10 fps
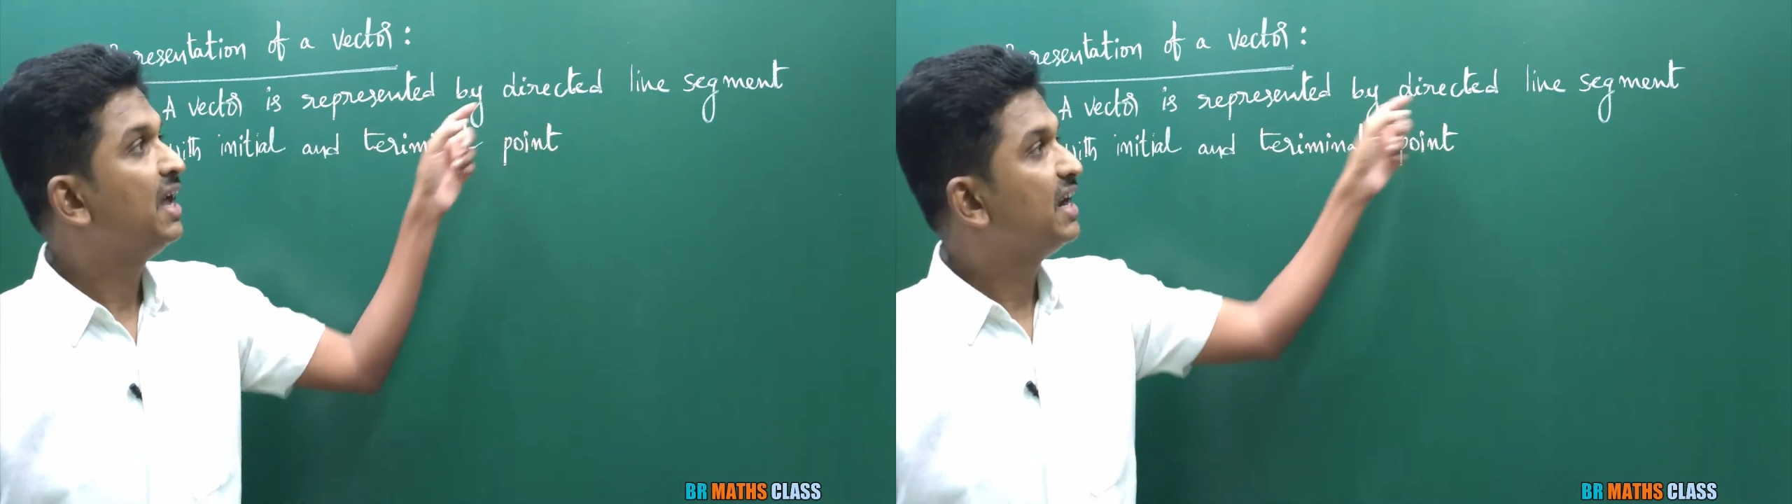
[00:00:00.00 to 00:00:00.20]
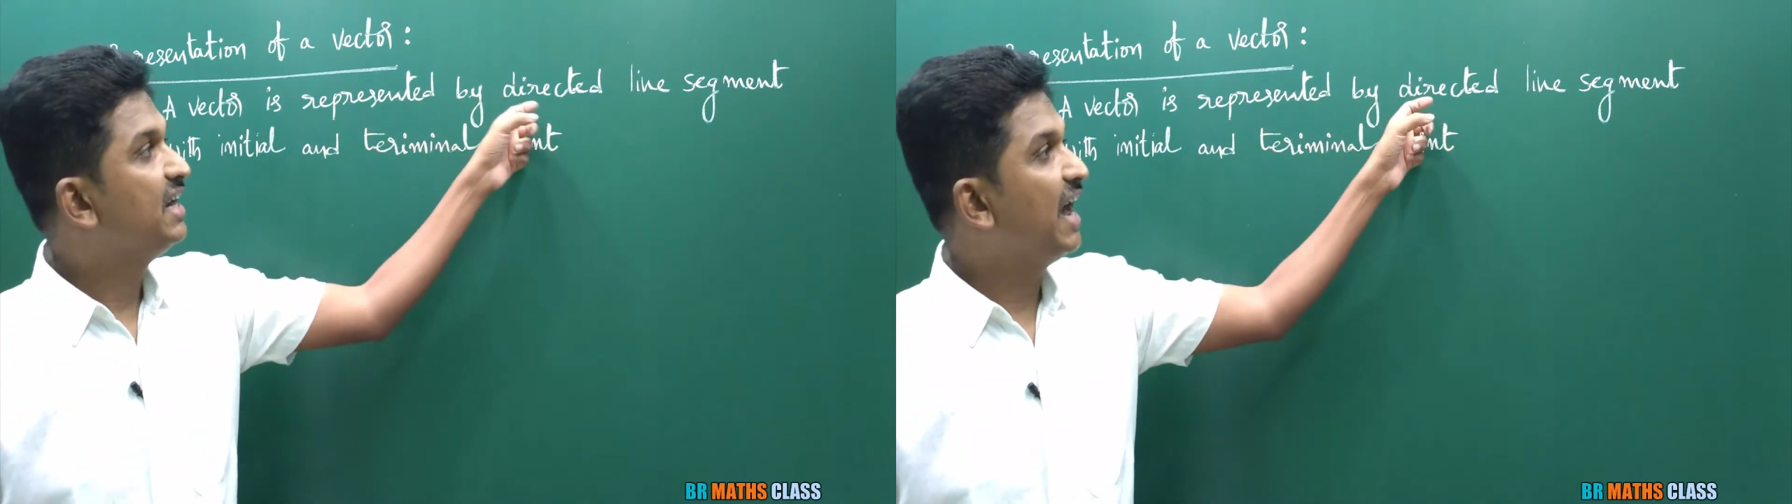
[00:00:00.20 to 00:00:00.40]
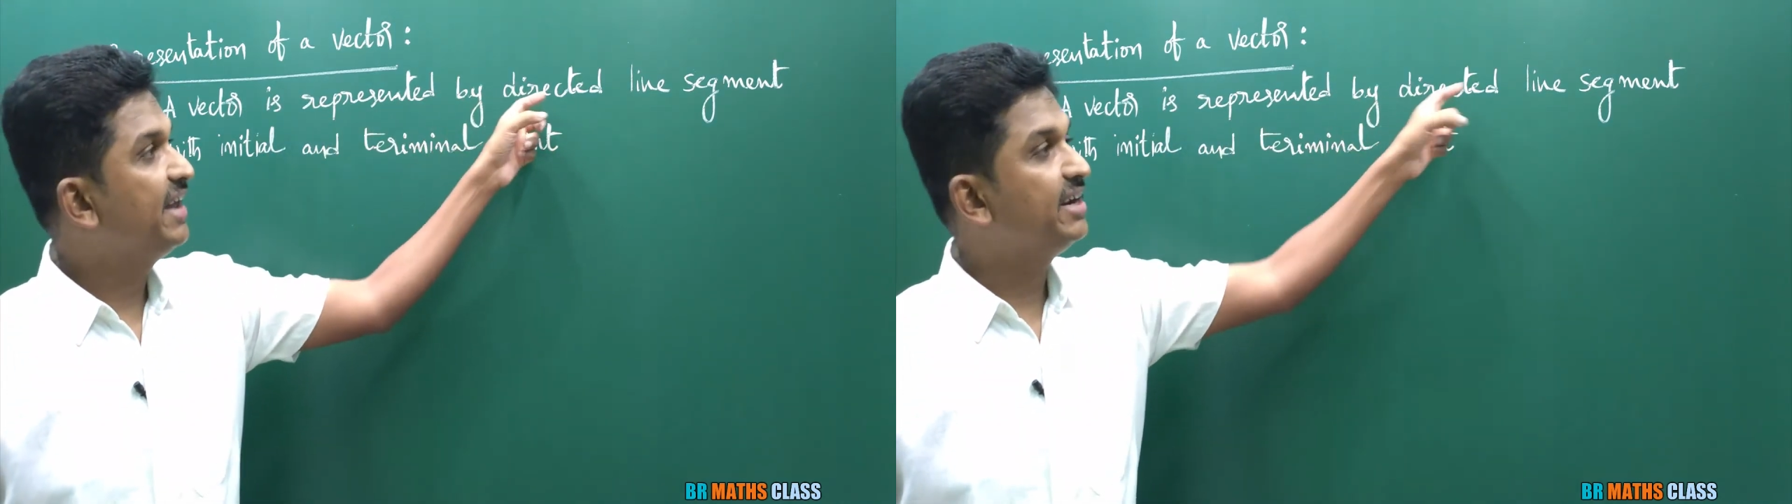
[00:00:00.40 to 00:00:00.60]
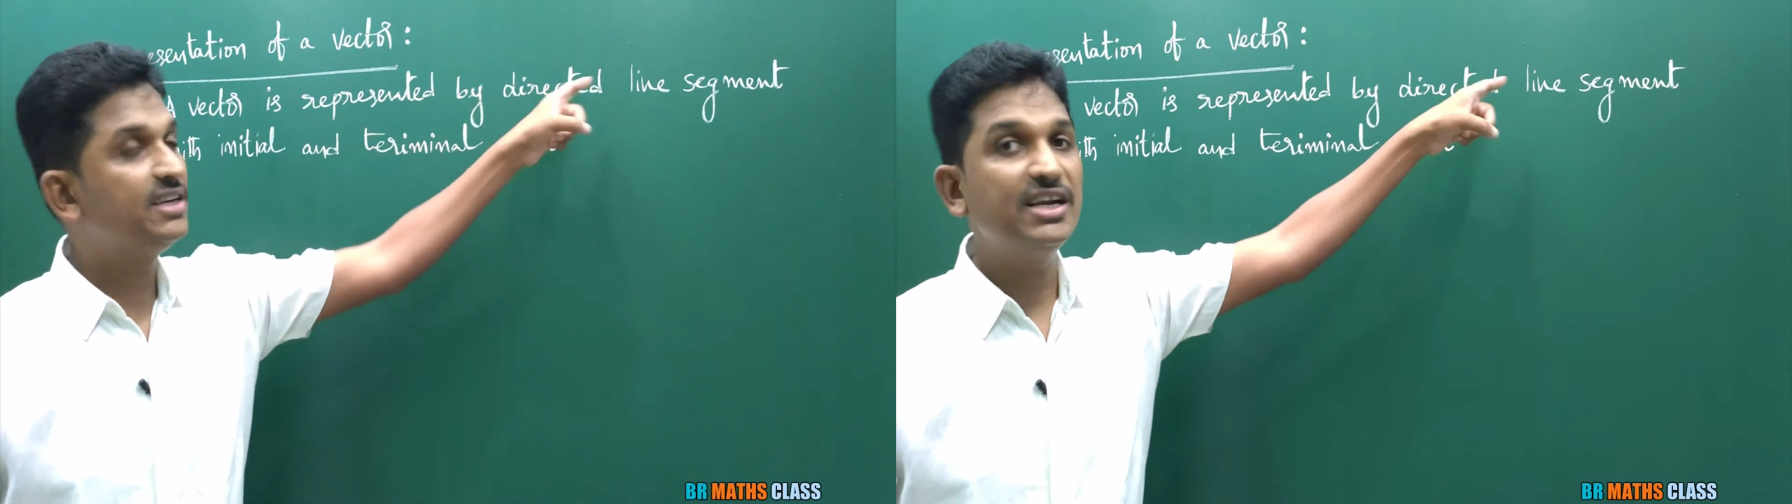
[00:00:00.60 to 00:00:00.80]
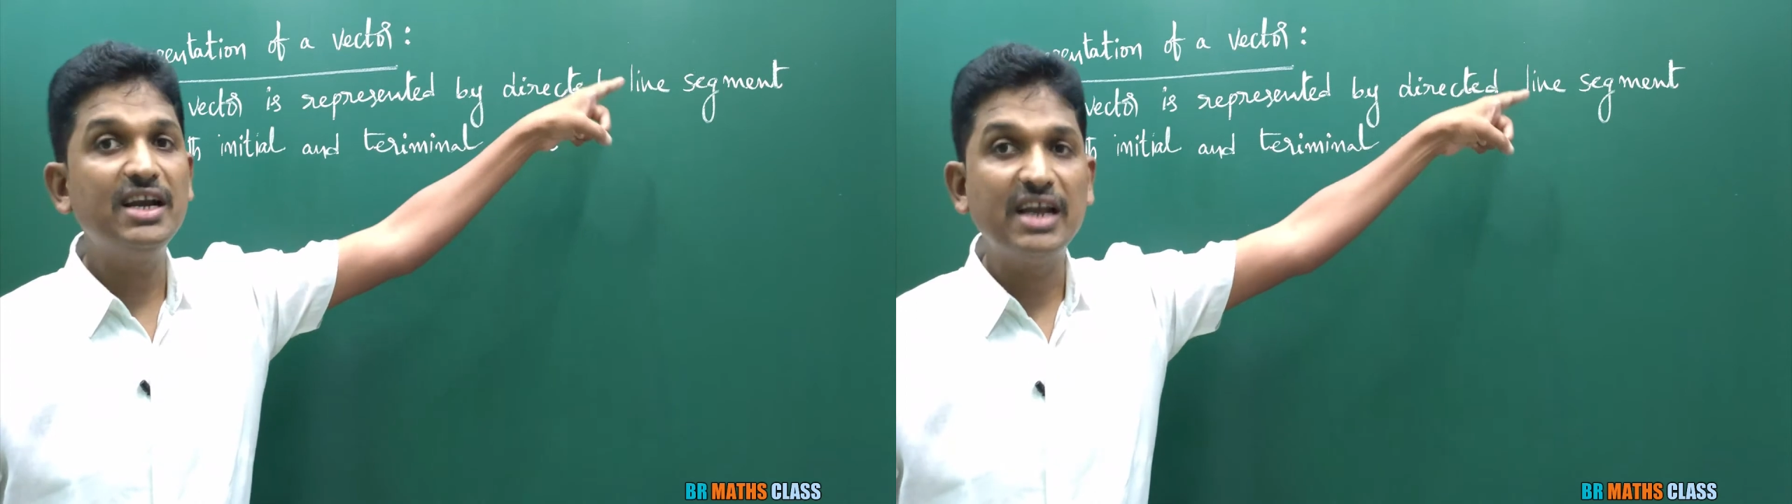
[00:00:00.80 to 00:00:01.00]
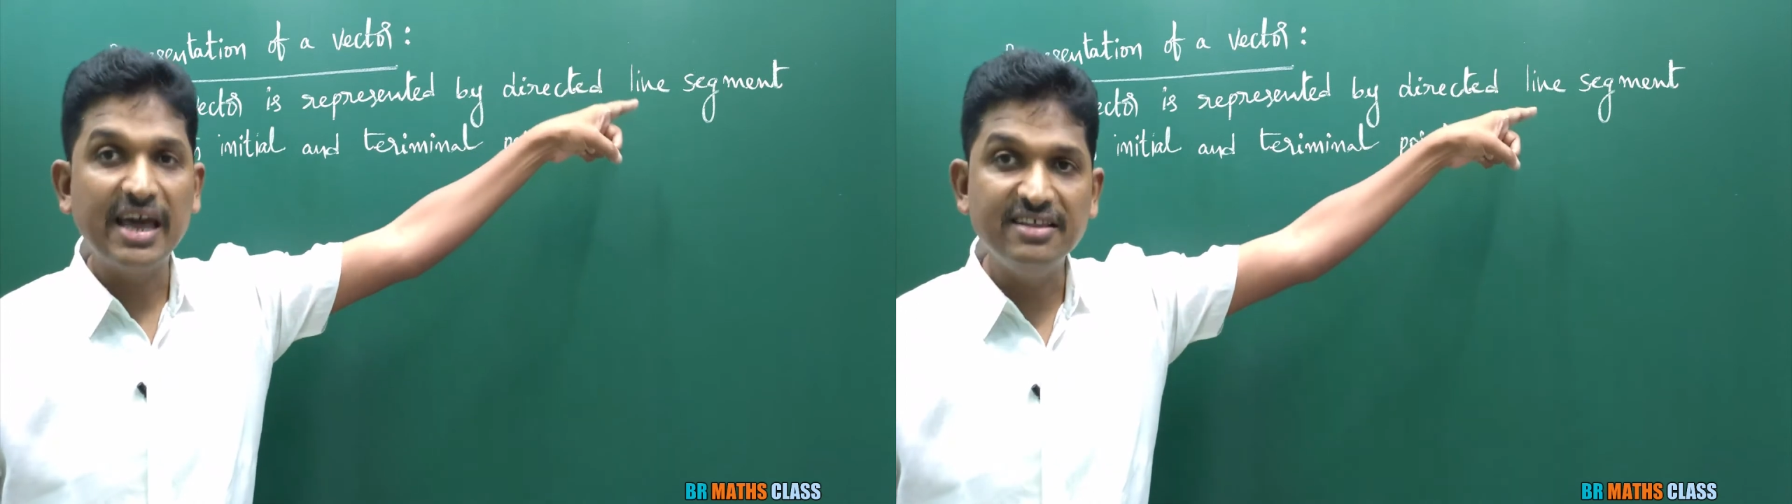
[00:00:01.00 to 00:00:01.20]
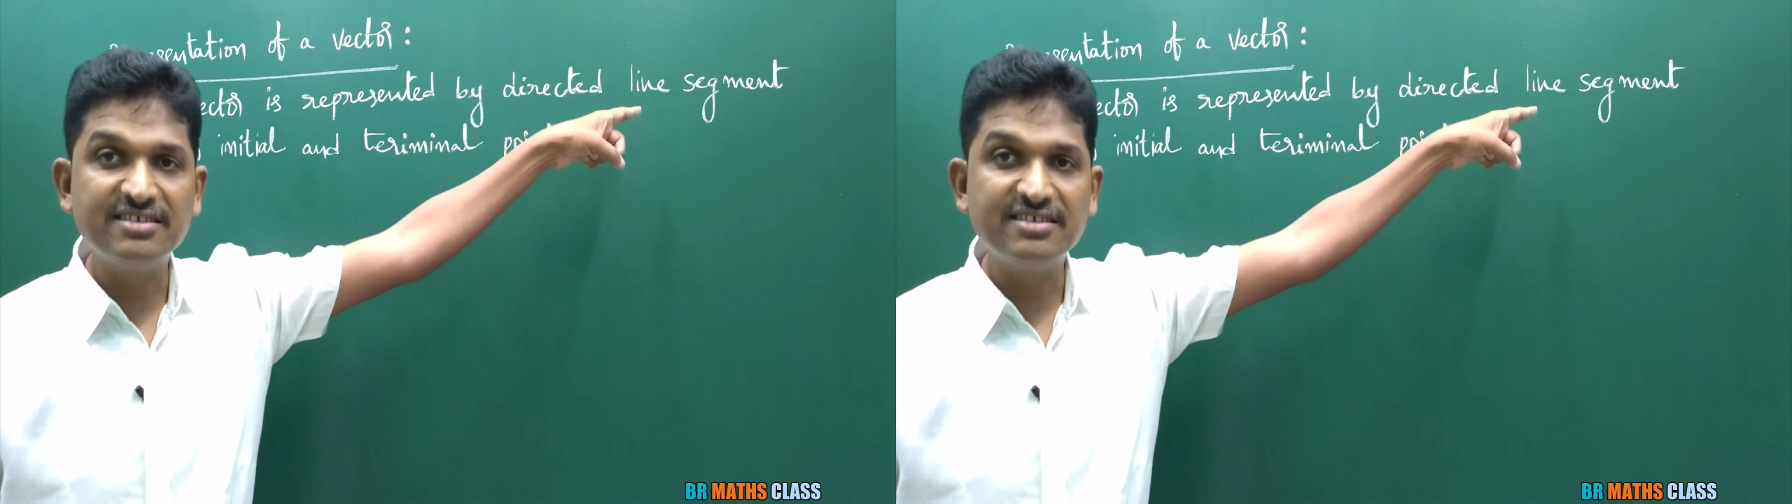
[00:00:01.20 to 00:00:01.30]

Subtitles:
Directed line